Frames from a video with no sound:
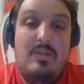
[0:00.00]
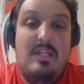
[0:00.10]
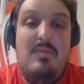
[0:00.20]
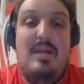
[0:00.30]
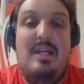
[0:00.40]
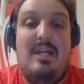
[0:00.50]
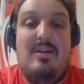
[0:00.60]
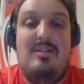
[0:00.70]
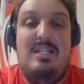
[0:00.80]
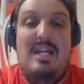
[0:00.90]
And with eBay
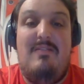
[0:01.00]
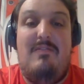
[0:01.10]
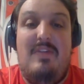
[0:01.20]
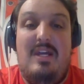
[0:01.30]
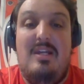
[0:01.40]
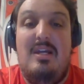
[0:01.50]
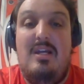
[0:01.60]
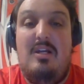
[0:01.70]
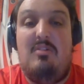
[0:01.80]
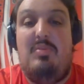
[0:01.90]
Guaranteed Fit,
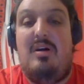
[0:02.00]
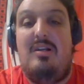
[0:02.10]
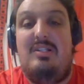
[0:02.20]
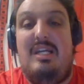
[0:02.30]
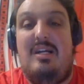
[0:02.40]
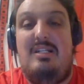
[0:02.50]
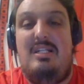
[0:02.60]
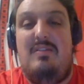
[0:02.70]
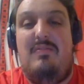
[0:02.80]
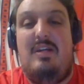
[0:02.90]
your part is
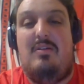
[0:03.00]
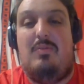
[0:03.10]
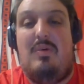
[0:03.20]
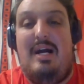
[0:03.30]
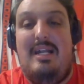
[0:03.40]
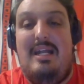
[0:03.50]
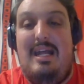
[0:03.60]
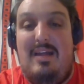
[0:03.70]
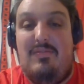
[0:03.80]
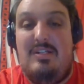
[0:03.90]
guaranteed to fit your ride
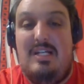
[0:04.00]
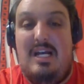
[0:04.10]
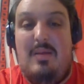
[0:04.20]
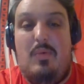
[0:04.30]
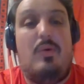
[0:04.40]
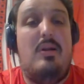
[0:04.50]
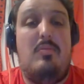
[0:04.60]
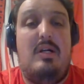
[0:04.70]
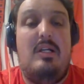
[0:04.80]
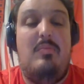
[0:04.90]
every time or
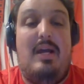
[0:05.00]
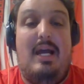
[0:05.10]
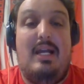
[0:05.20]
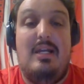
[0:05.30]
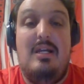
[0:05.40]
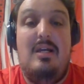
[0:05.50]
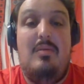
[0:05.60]
your money back.